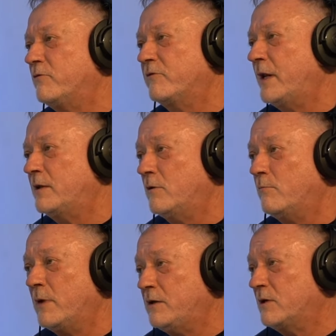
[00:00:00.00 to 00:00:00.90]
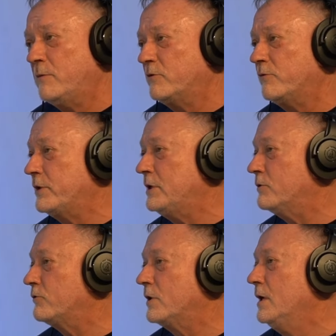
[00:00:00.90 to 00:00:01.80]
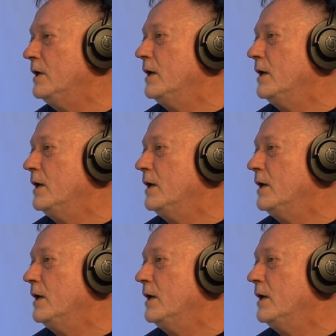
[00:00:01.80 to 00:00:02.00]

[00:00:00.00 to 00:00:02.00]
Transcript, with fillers: We've connected many times over the years,